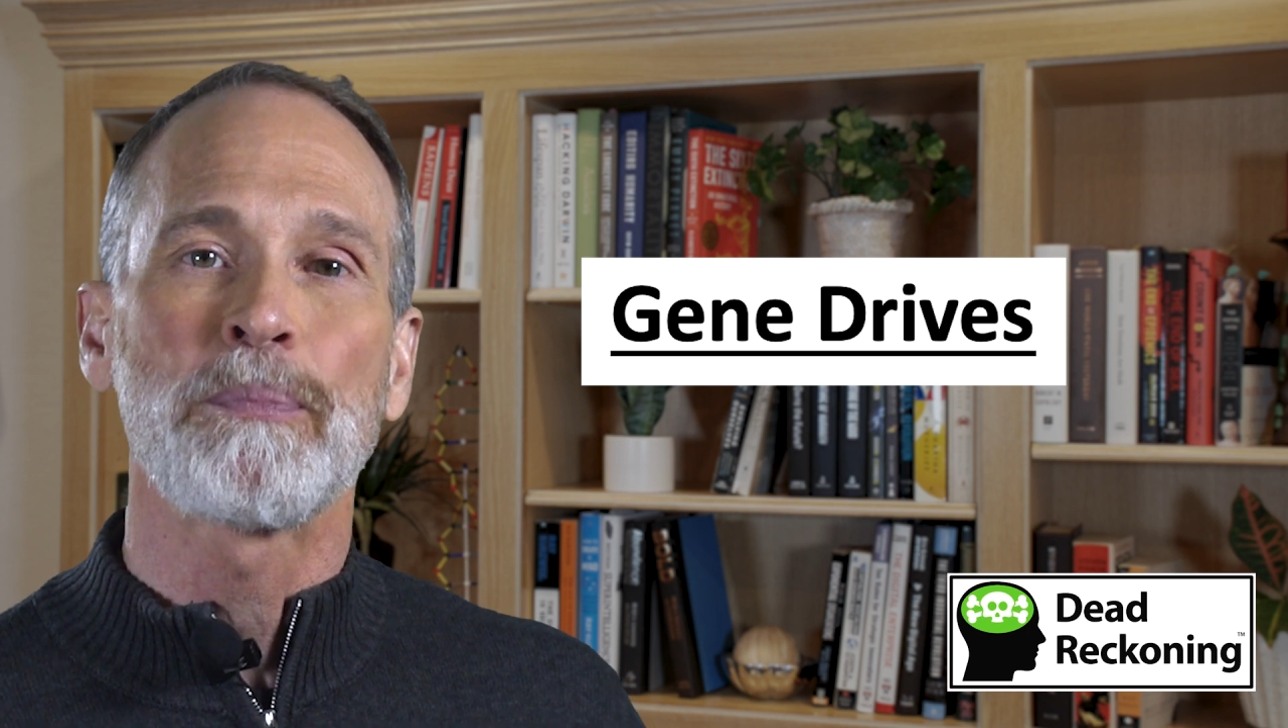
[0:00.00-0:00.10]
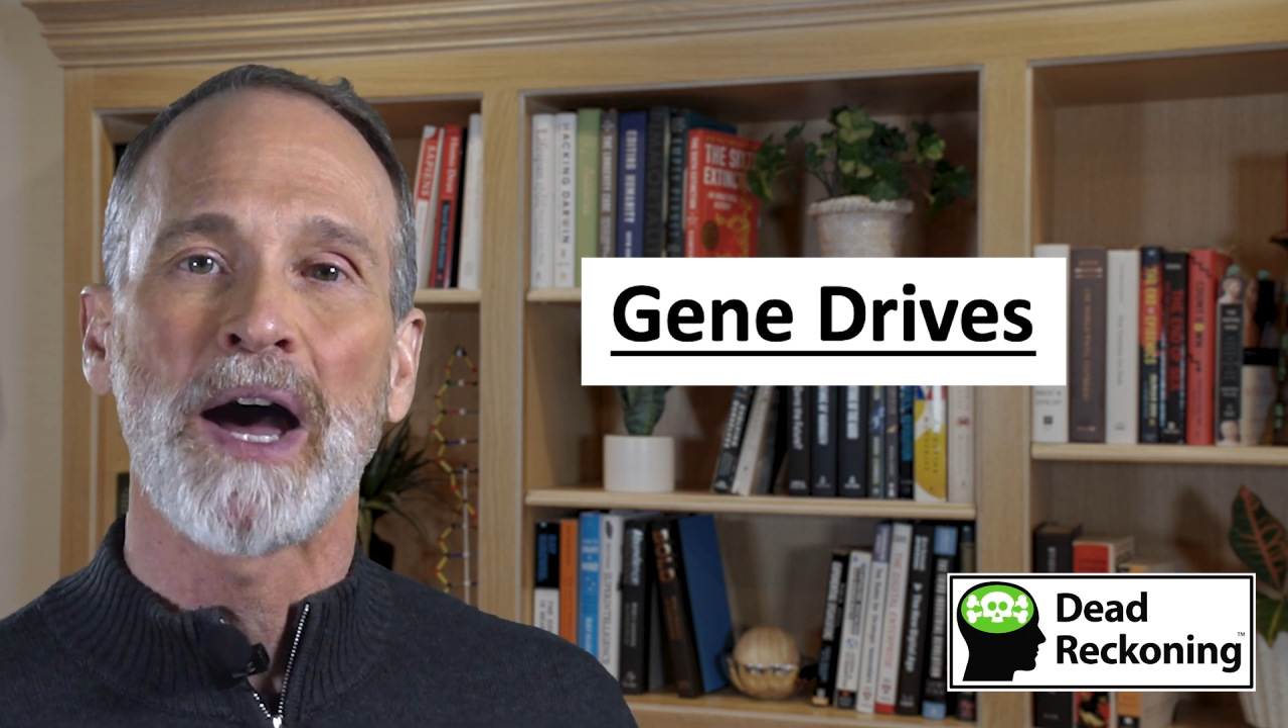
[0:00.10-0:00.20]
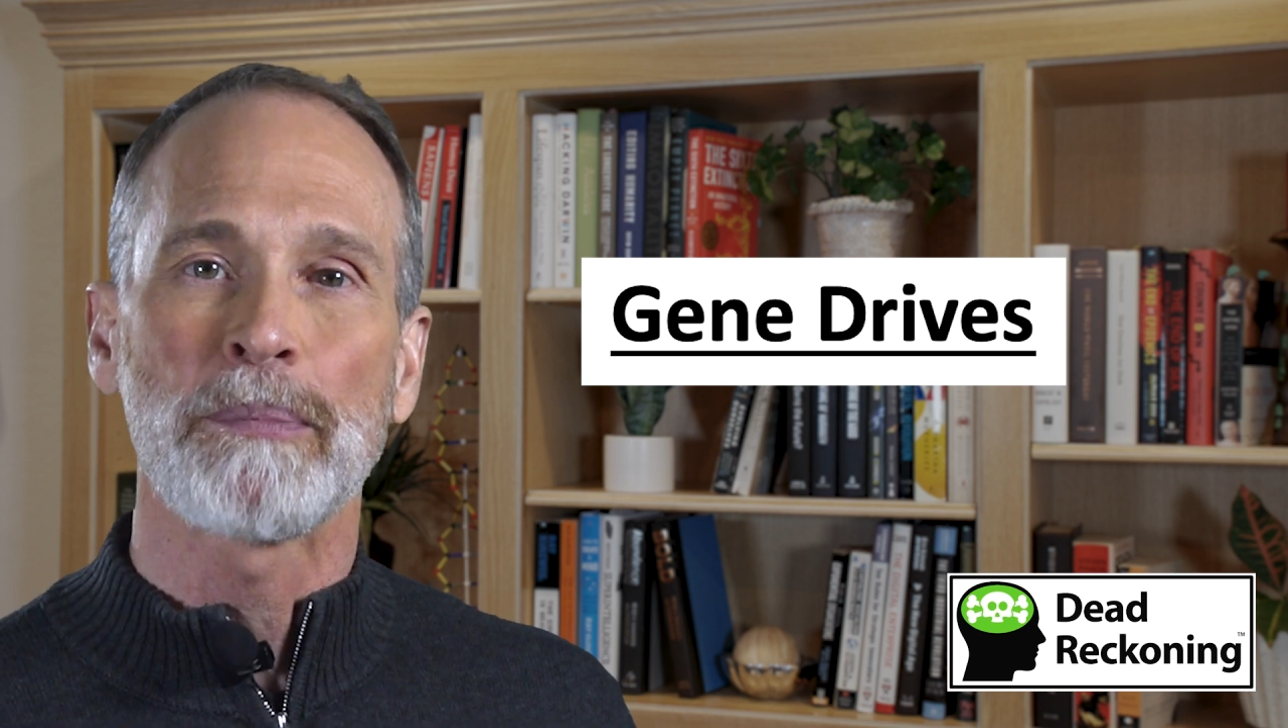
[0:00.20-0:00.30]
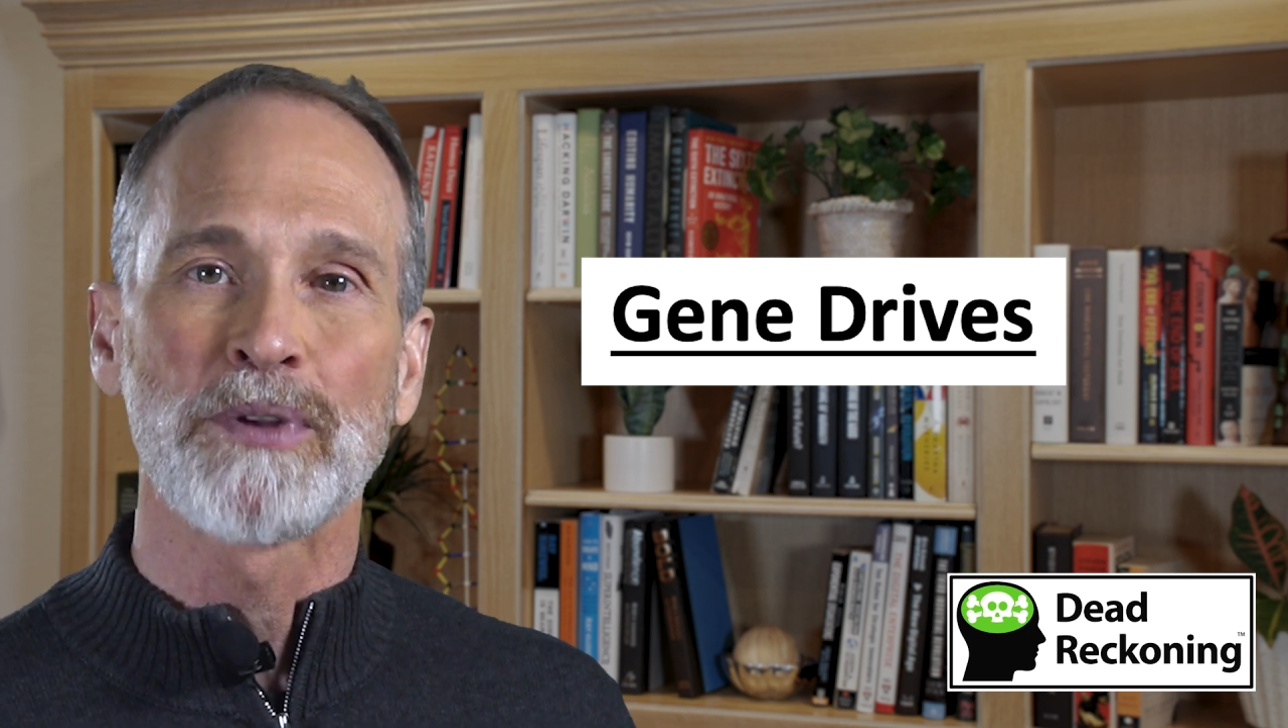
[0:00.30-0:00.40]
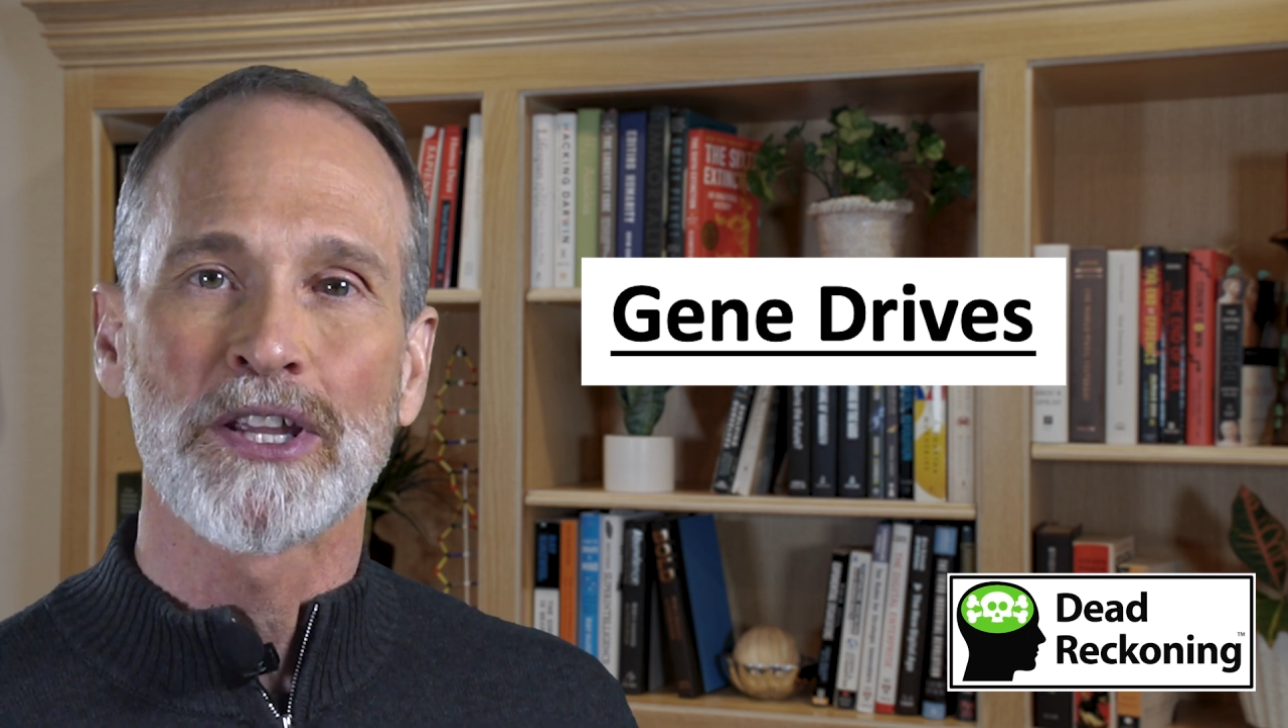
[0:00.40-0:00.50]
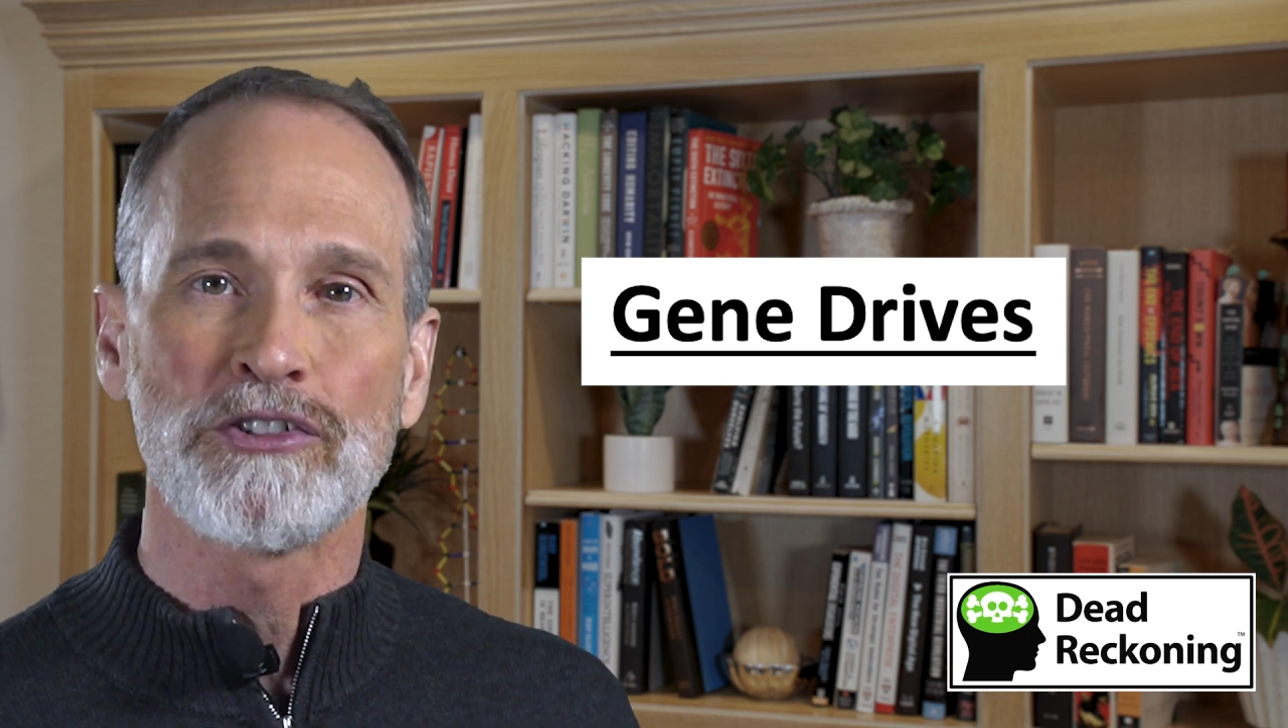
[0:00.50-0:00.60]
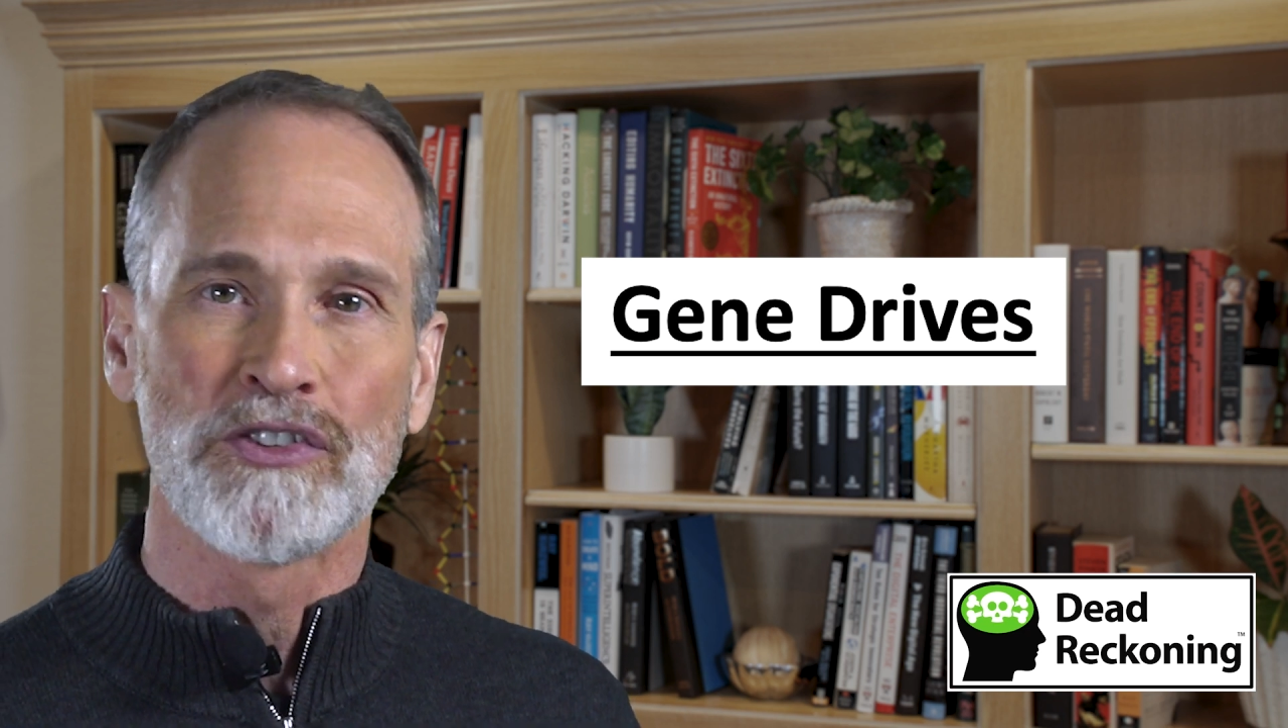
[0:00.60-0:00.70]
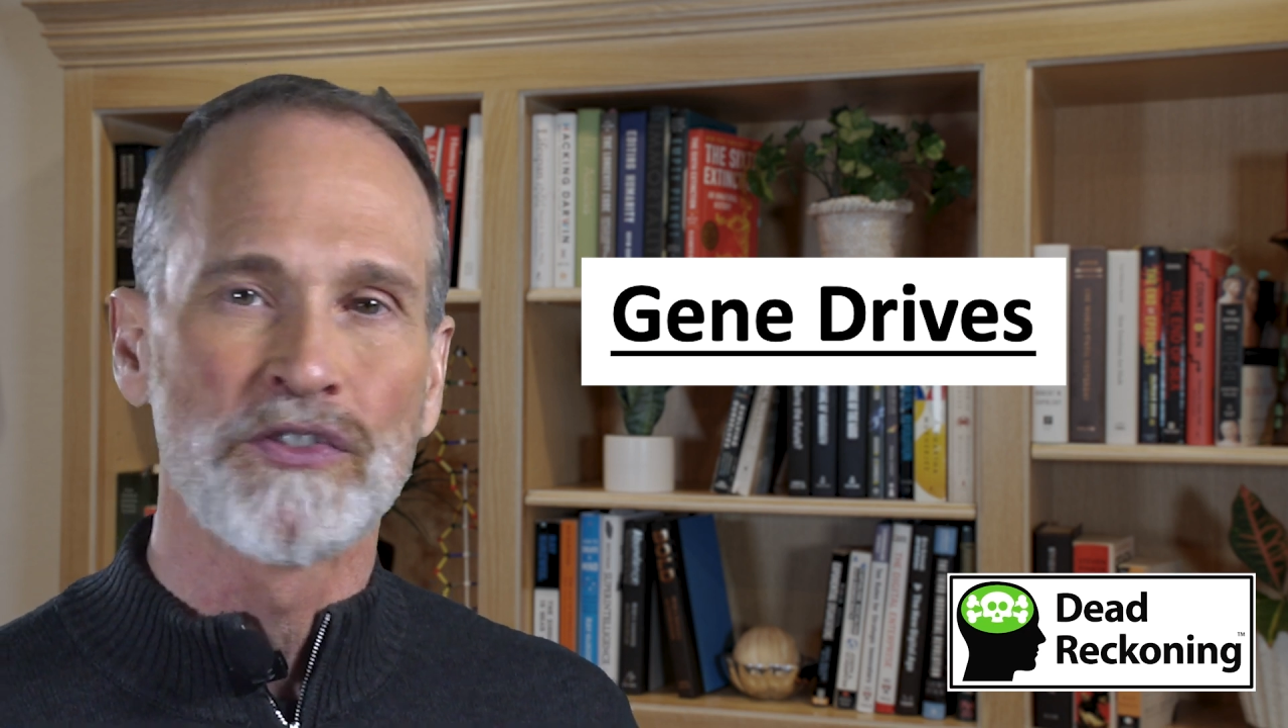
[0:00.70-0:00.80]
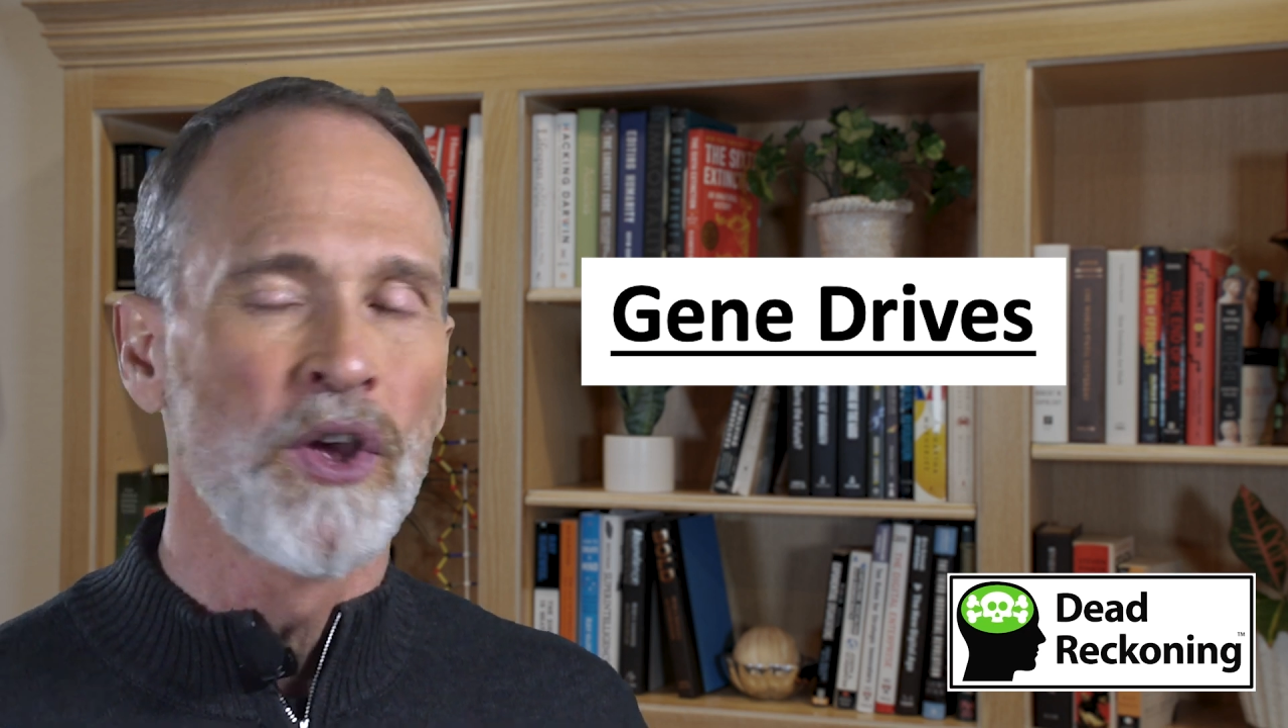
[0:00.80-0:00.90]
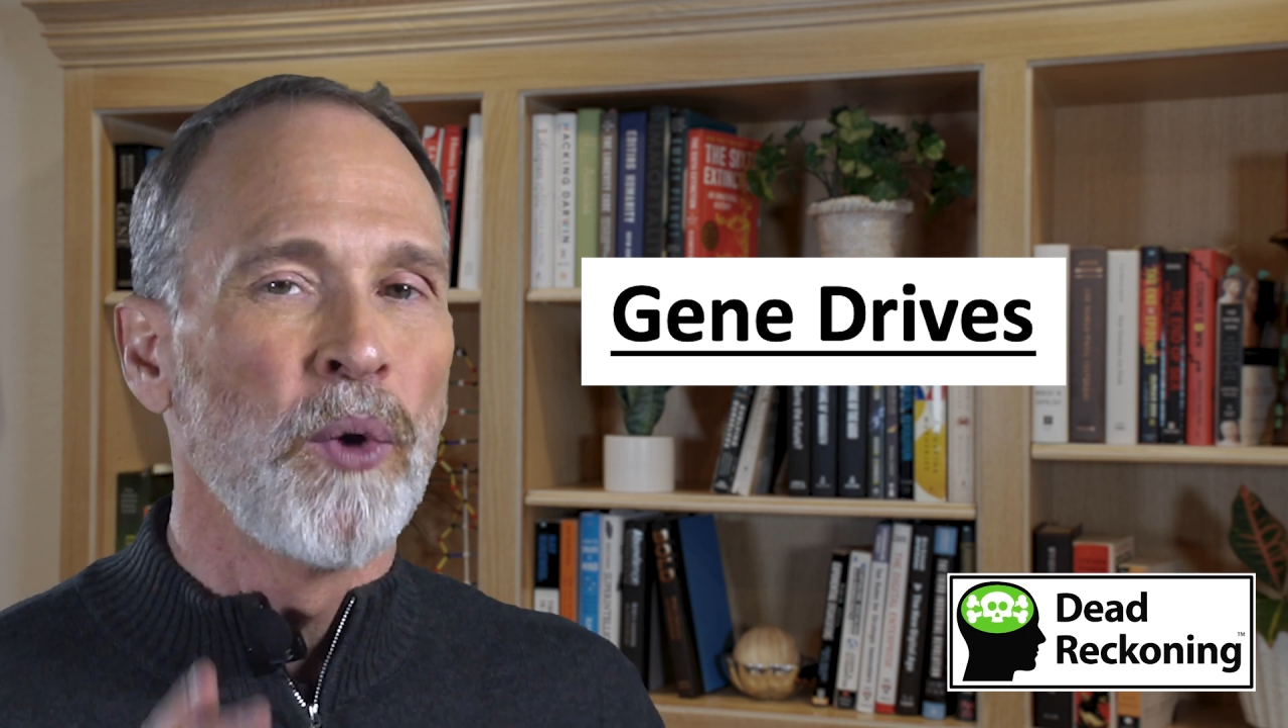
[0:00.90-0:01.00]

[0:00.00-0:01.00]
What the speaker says: populations